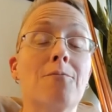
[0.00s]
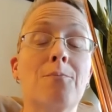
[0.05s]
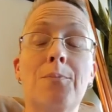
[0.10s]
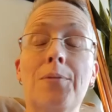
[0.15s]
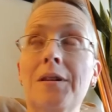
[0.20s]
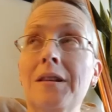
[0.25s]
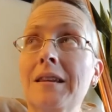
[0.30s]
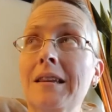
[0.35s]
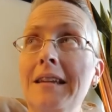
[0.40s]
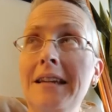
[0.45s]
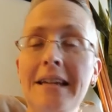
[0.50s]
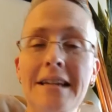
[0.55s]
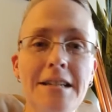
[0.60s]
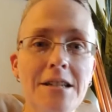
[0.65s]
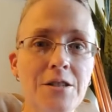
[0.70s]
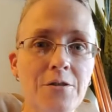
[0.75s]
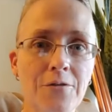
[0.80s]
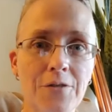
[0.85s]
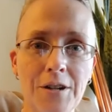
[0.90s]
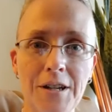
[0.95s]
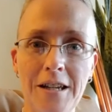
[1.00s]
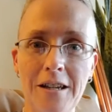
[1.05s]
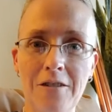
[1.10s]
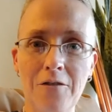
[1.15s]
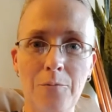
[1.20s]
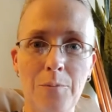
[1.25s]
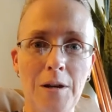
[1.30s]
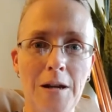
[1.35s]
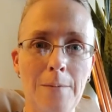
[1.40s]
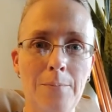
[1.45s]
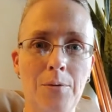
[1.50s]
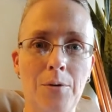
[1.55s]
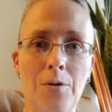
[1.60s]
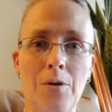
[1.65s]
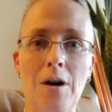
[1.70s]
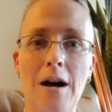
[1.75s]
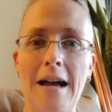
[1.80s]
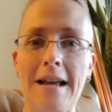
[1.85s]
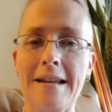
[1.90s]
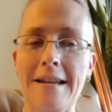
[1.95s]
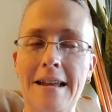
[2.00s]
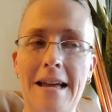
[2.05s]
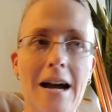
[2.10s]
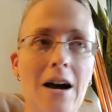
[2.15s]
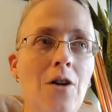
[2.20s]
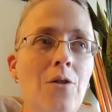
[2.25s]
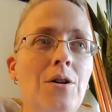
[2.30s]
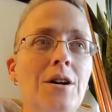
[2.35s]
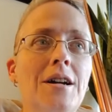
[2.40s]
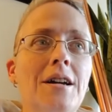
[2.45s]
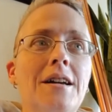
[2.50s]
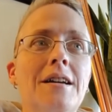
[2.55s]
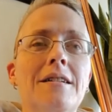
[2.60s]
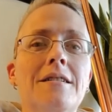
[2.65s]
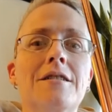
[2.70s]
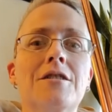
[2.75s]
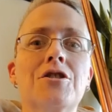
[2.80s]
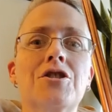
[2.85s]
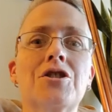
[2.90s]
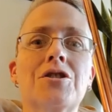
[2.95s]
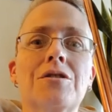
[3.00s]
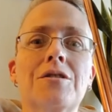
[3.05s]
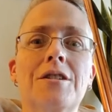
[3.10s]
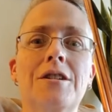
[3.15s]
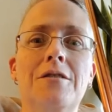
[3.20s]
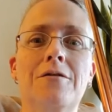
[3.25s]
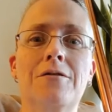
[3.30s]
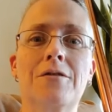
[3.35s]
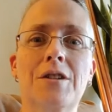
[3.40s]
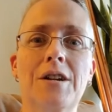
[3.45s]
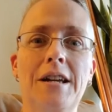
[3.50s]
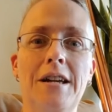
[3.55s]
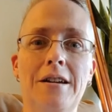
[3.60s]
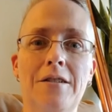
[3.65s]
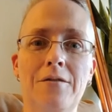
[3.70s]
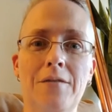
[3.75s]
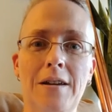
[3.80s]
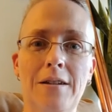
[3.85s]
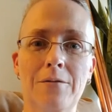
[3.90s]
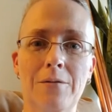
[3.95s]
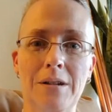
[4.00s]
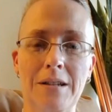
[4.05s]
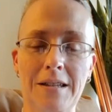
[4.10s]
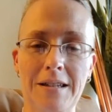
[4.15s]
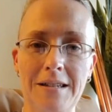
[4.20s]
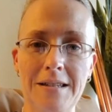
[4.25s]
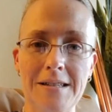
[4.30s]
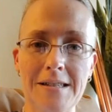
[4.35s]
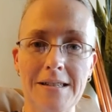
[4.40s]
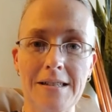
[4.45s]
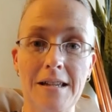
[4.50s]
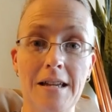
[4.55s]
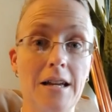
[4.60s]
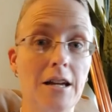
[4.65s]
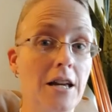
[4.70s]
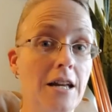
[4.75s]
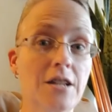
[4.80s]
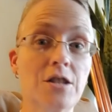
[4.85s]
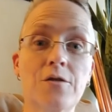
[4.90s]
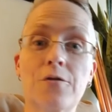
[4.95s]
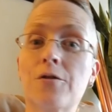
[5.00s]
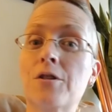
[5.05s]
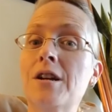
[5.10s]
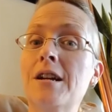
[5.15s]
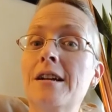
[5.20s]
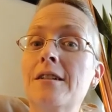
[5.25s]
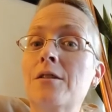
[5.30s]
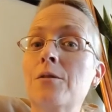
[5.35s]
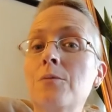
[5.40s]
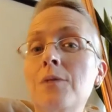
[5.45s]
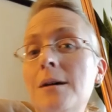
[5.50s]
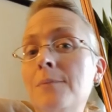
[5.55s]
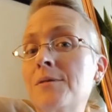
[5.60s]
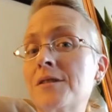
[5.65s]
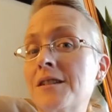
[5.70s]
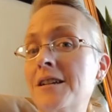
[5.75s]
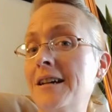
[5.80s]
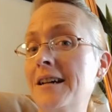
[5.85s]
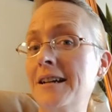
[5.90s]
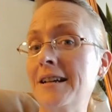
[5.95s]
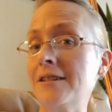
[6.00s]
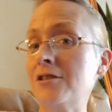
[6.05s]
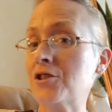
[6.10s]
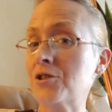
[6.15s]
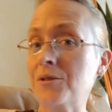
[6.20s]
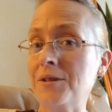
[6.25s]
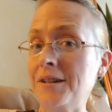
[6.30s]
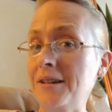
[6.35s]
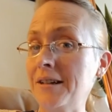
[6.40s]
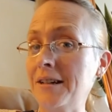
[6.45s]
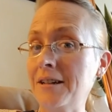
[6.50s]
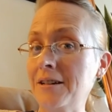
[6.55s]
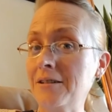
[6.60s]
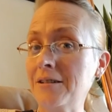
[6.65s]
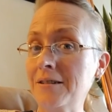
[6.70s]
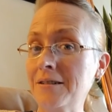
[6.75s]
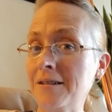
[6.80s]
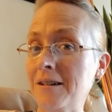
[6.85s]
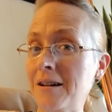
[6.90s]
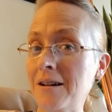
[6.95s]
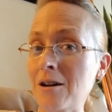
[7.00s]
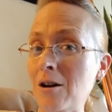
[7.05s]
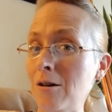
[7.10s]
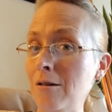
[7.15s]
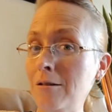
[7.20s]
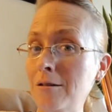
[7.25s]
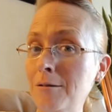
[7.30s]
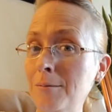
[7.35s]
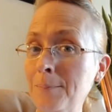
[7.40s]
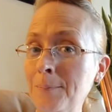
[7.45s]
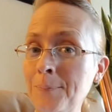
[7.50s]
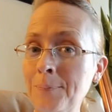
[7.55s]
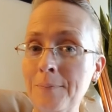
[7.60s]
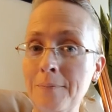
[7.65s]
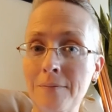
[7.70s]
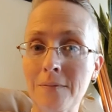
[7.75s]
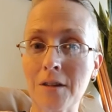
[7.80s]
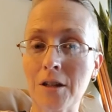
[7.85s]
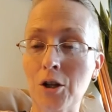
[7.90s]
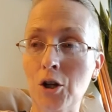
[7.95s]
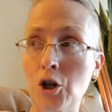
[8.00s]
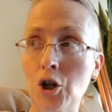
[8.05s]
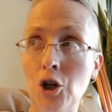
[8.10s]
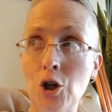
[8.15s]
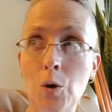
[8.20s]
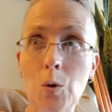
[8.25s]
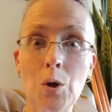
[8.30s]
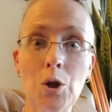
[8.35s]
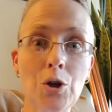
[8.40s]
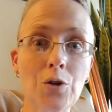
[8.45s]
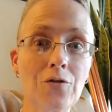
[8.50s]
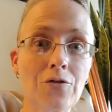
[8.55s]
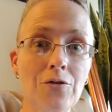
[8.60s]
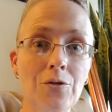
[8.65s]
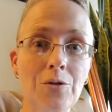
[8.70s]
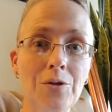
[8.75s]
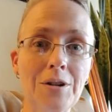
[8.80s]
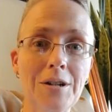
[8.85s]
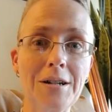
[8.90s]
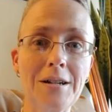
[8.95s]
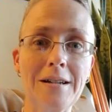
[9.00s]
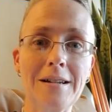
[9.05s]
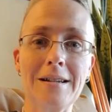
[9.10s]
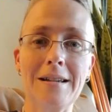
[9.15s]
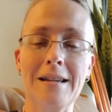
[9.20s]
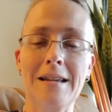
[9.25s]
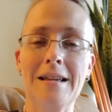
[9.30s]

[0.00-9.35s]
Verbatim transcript: Please forgive people. I now unconditionally forgive and release. It's free at the website at sriandkira.com. Go look for it